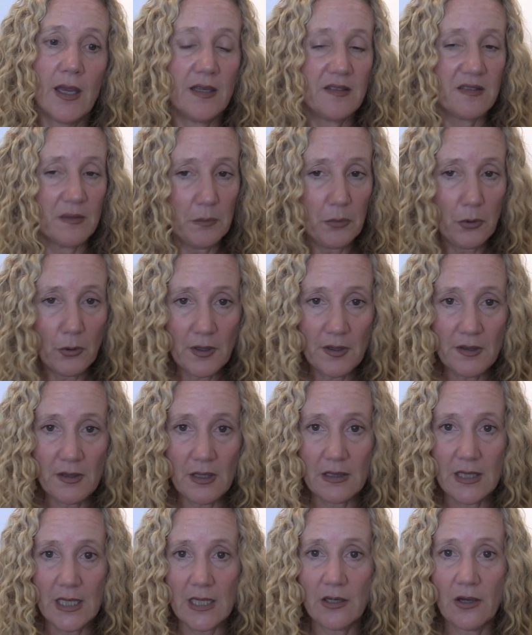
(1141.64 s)
it's important
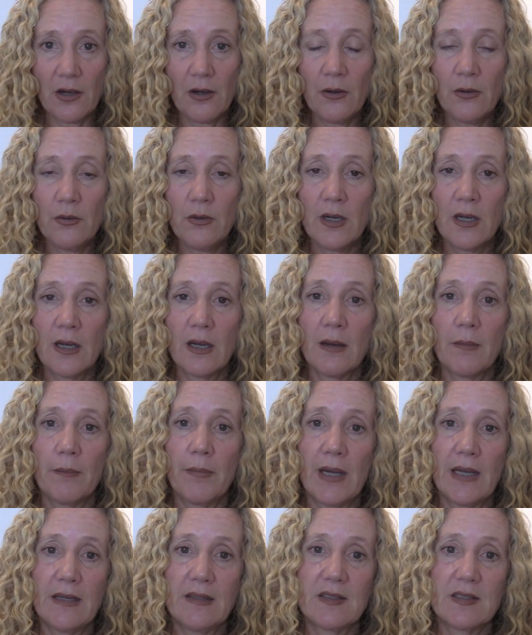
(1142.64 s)
that they go,
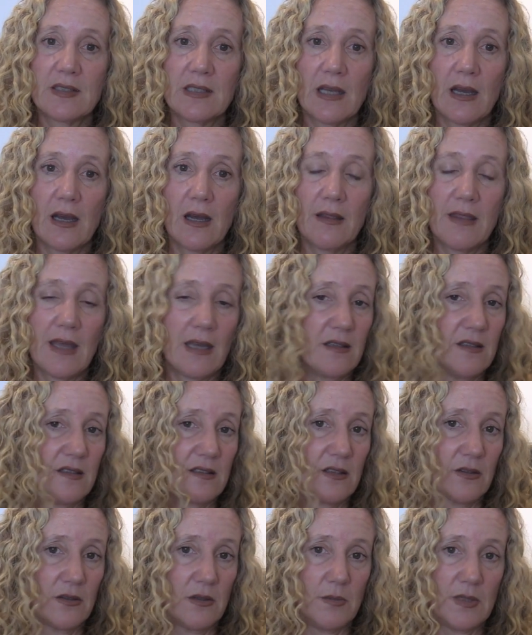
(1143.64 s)
but that
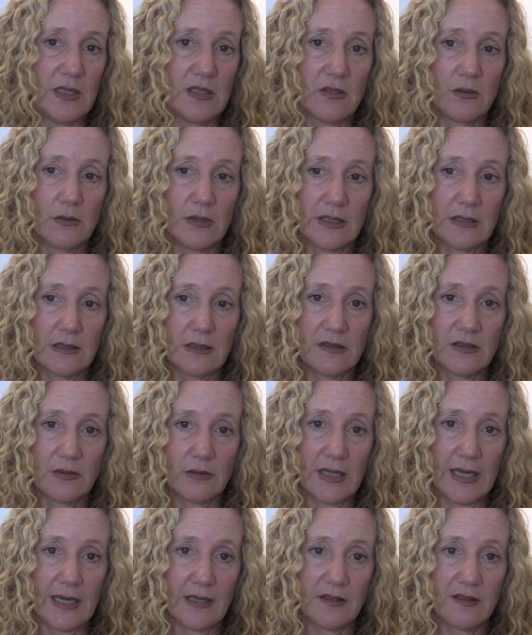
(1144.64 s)
is going to be too little
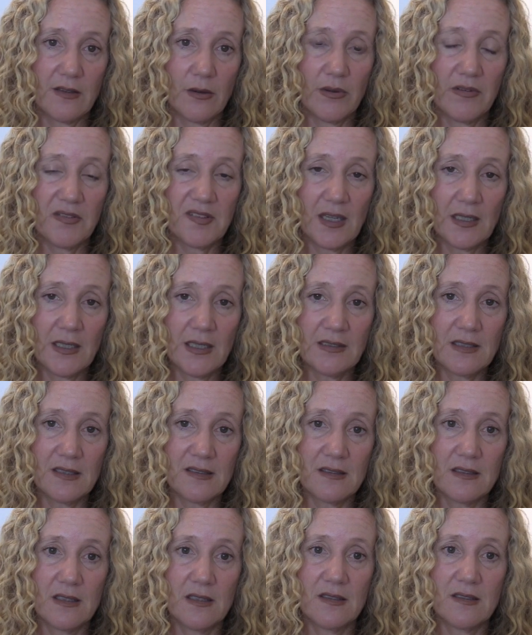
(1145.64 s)
too late. So if SADC
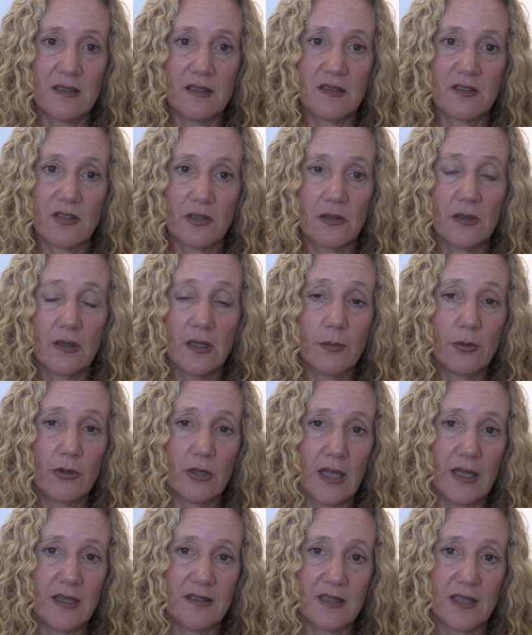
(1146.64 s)
doesn't insist on a
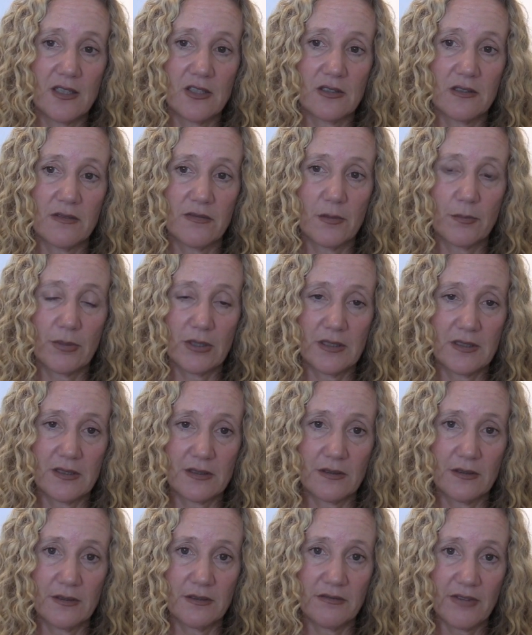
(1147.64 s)
liberalization of the
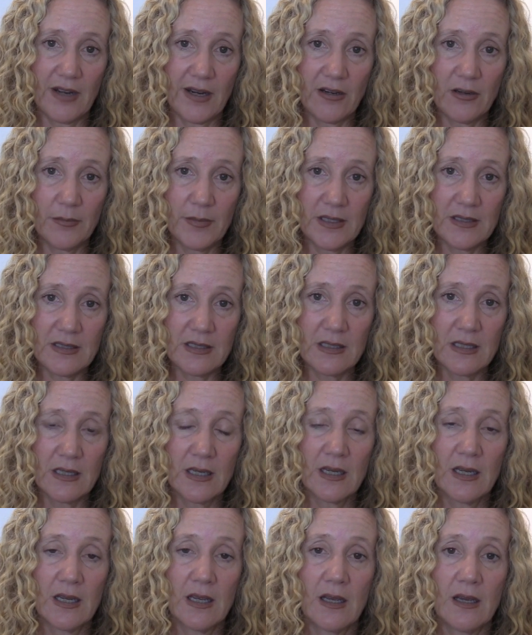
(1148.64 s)
political environment,
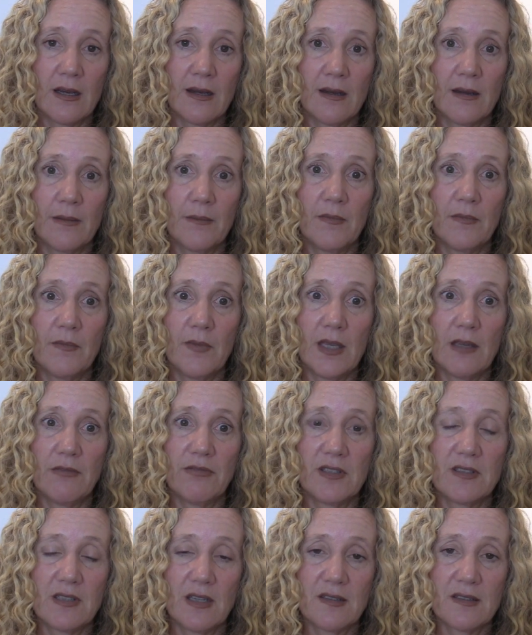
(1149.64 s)

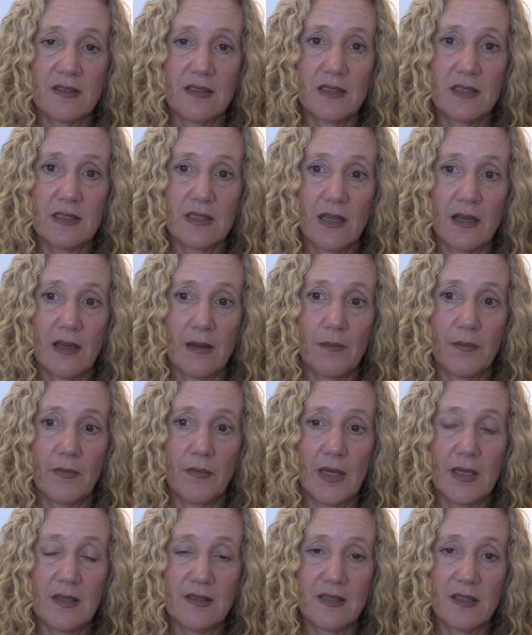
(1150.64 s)
if it doesn't
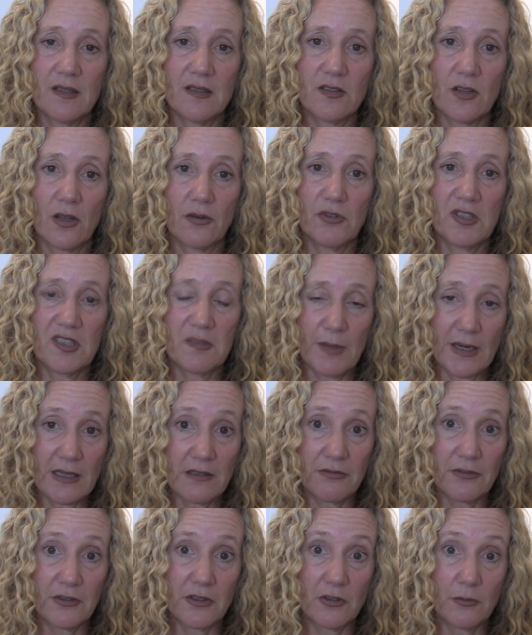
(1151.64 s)
insist on
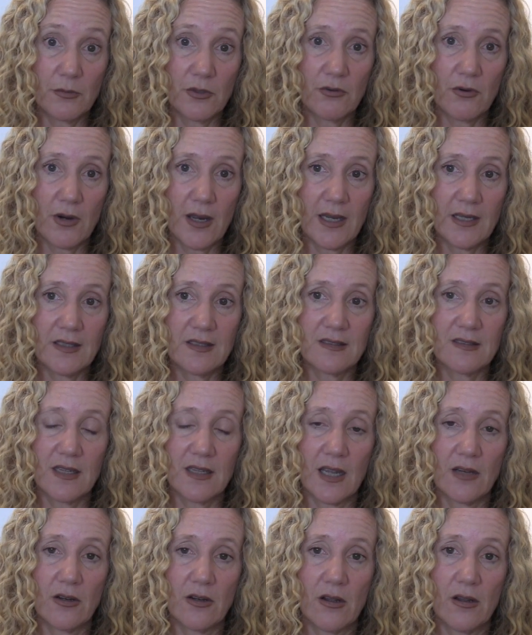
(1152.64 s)
respect for human rights
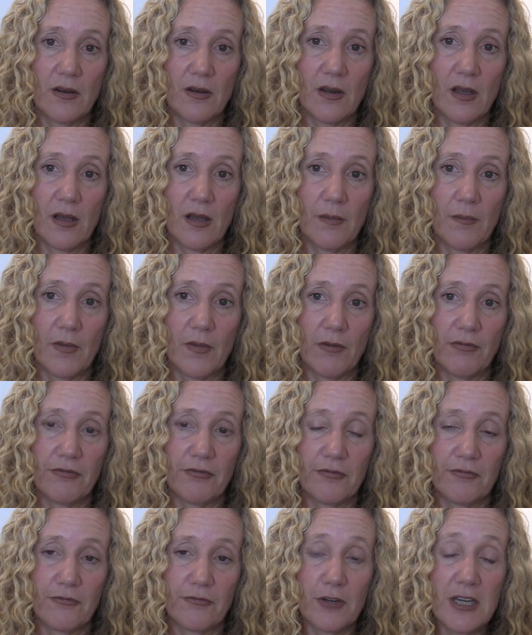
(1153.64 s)
and on a
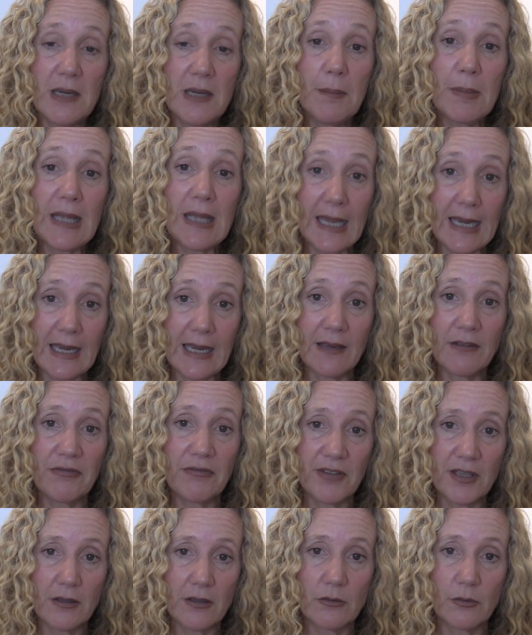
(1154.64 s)
free playing
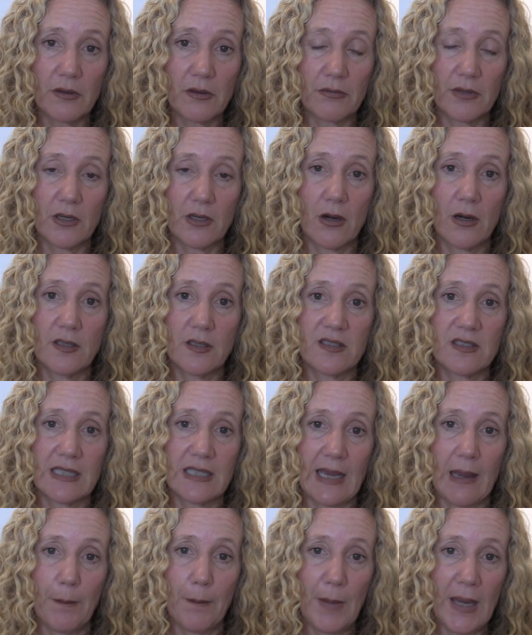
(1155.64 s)
field with regards to
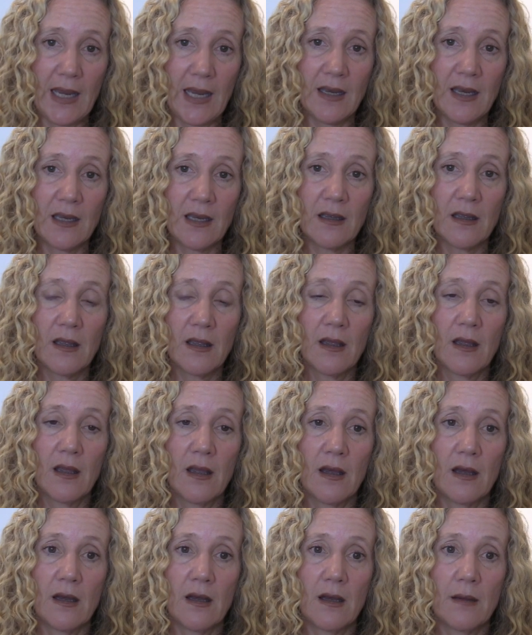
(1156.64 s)
campaigning,
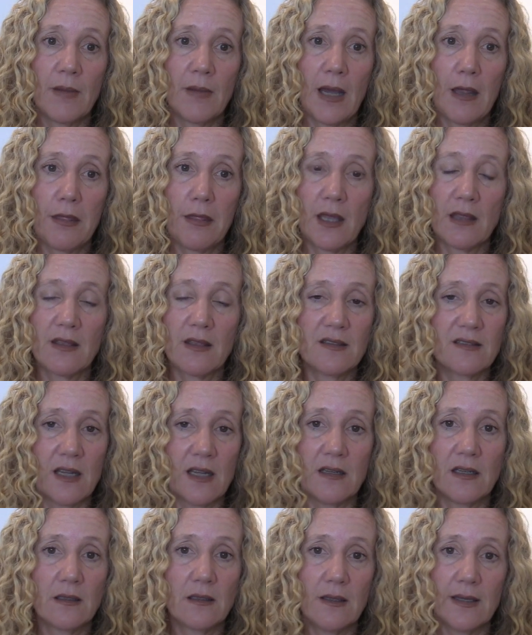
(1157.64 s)
I think that
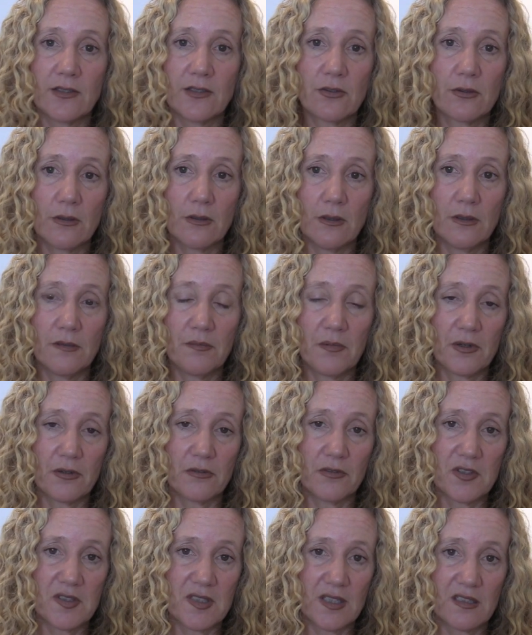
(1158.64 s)
sending electoral
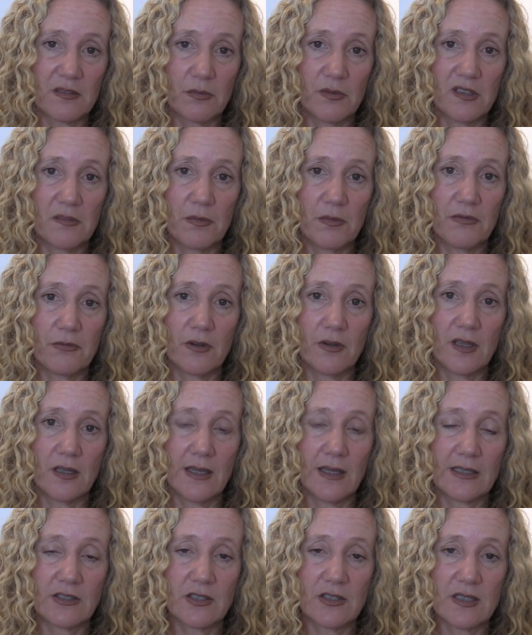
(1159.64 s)
observers 6 weeks before the
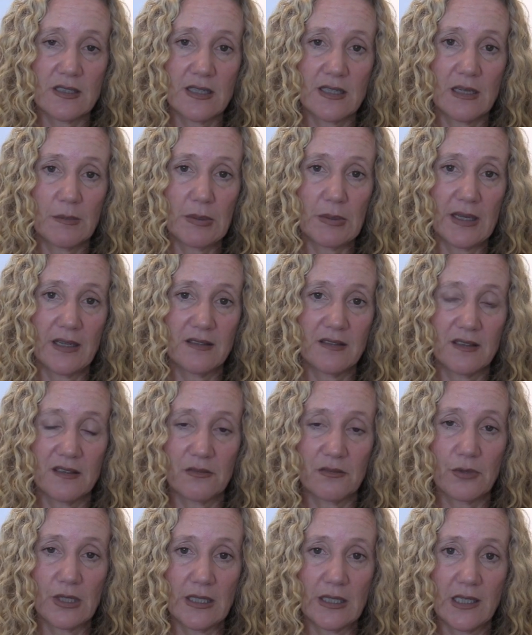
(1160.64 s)
elections take place
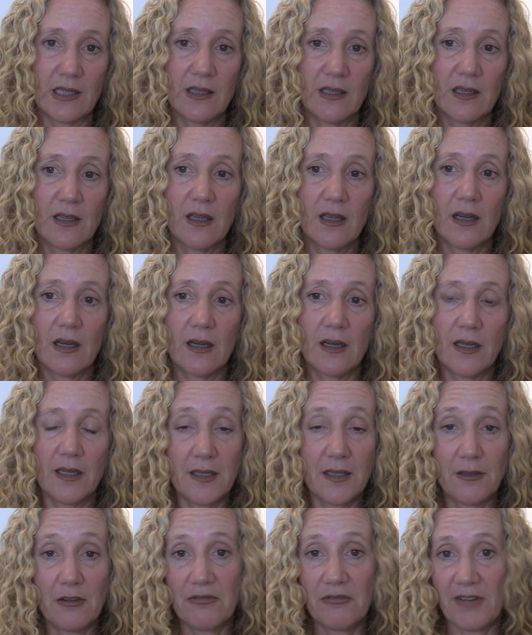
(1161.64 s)
is really
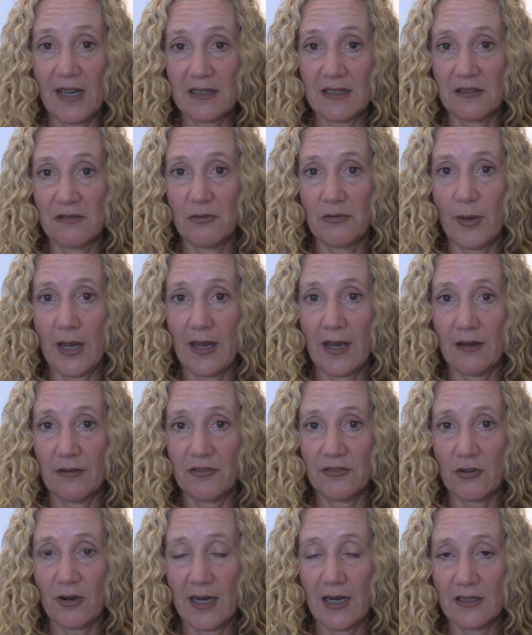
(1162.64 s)
an ineffective way
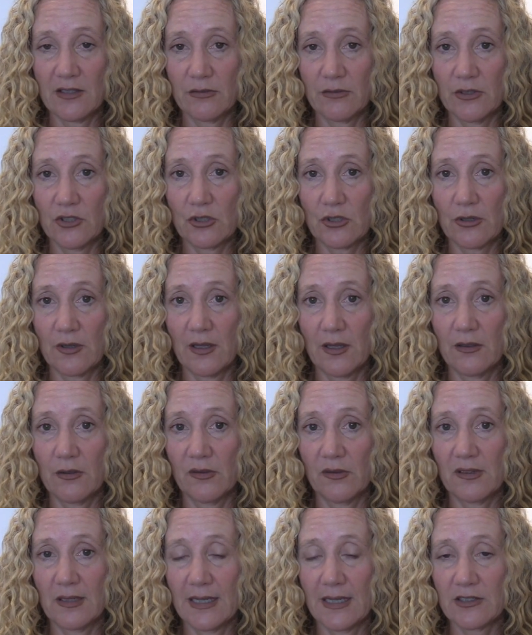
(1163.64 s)
of trying to ensure that
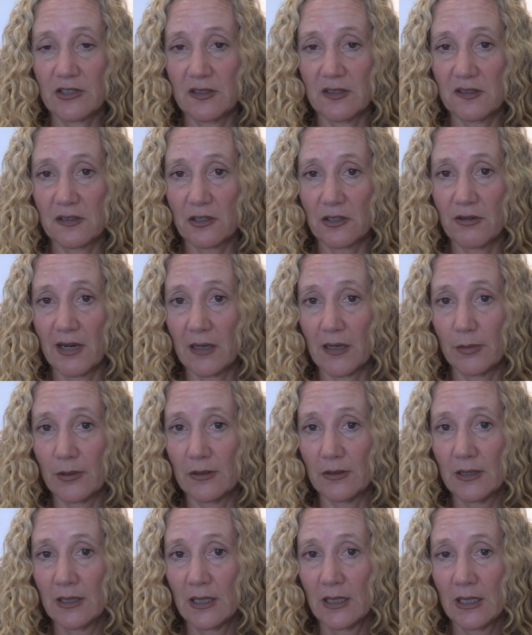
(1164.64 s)
those elections are
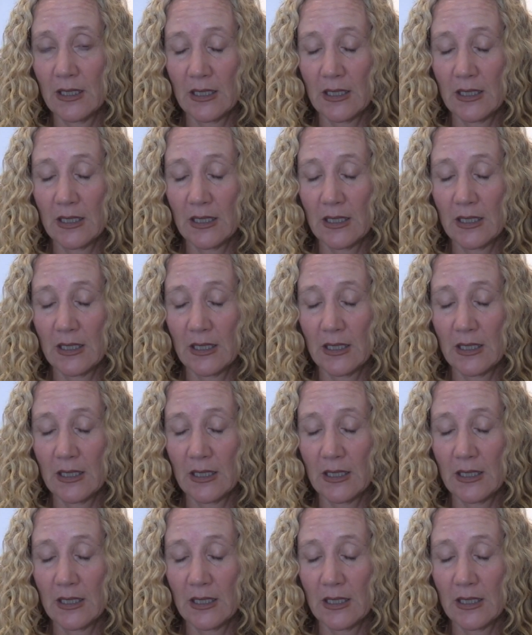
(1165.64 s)
credible.